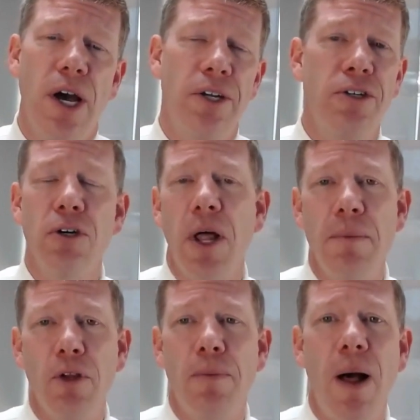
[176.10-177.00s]
general
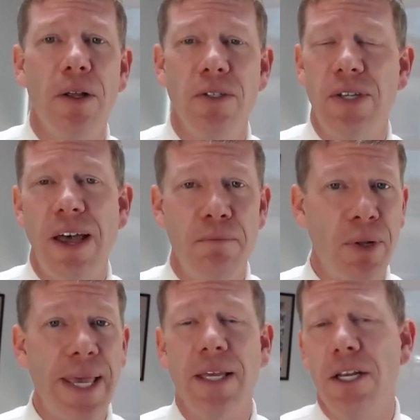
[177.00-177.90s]
liability policies have
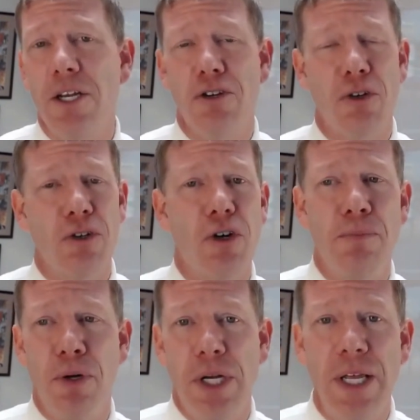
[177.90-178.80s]
blanket additional
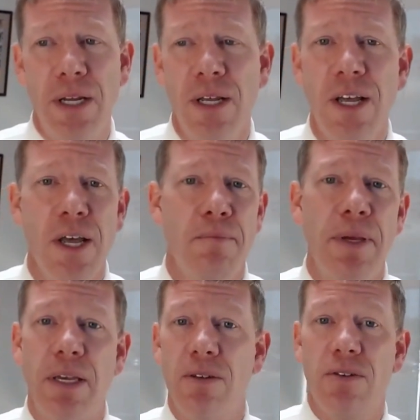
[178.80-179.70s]
insured put in
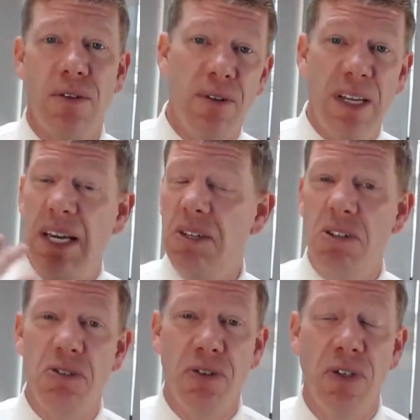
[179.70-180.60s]
because it's
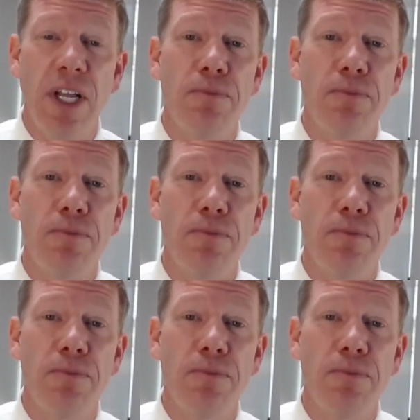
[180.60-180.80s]
just less